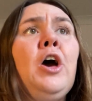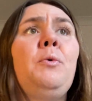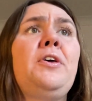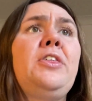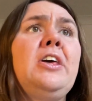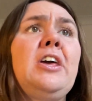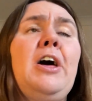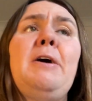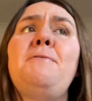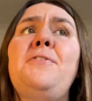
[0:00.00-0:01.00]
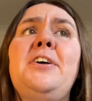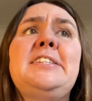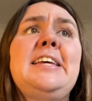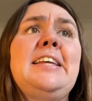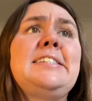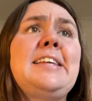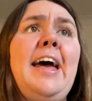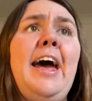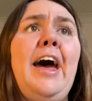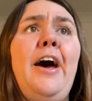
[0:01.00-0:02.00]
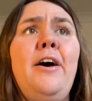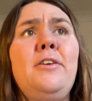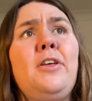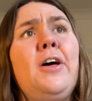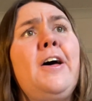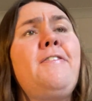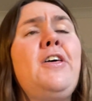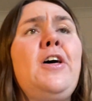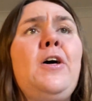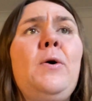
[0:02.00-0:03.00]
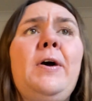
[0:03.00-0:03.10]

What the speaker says: with the comforting sound of the